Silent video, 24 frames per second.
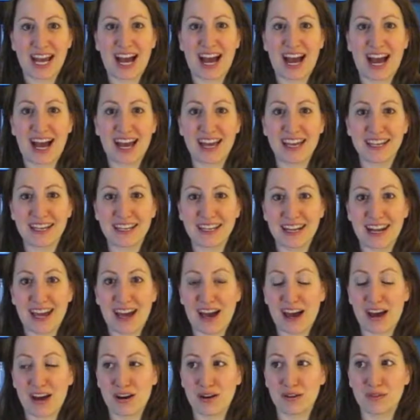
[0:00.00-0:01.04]
I can
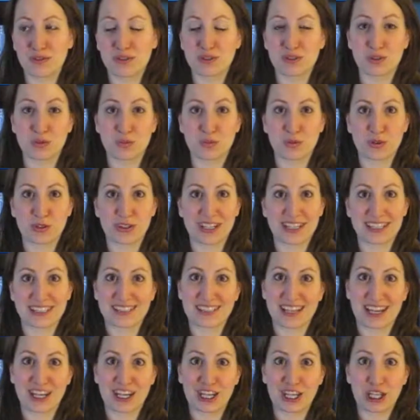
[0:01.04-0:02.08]
have super
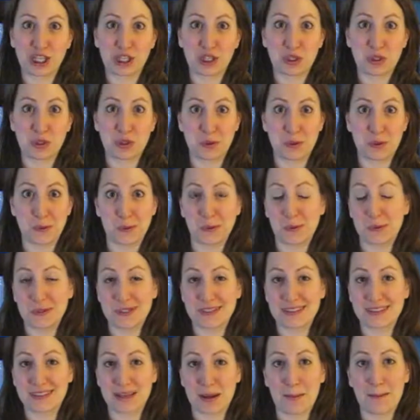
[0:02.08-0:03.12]
exciting
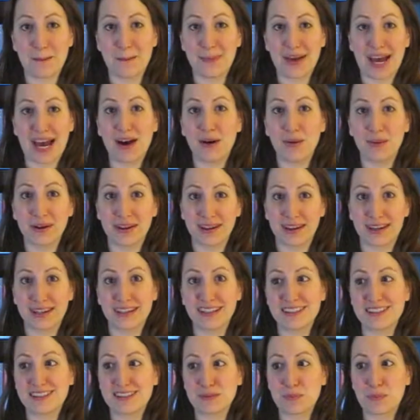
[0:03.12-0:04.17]
news about
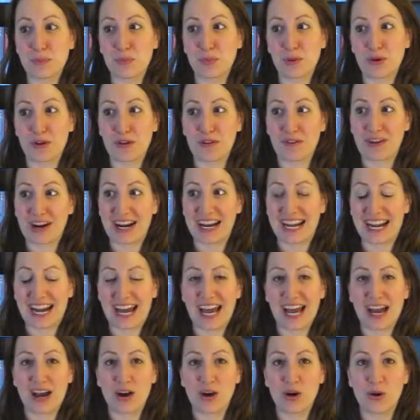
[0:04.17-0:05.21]
it. But right
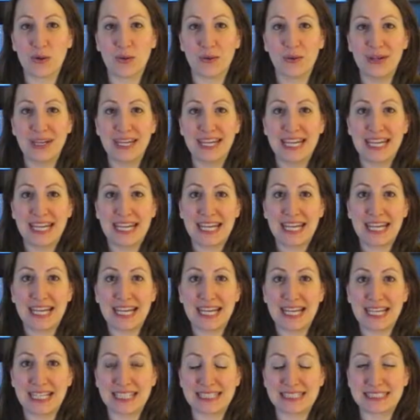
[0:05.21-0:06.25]
now,
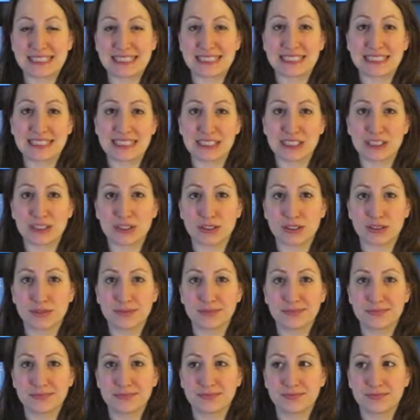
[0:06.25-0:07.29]
it's still
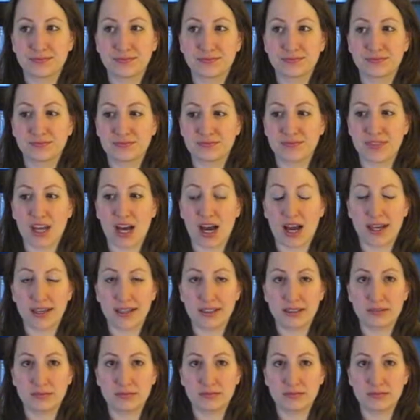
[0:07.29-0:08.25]
not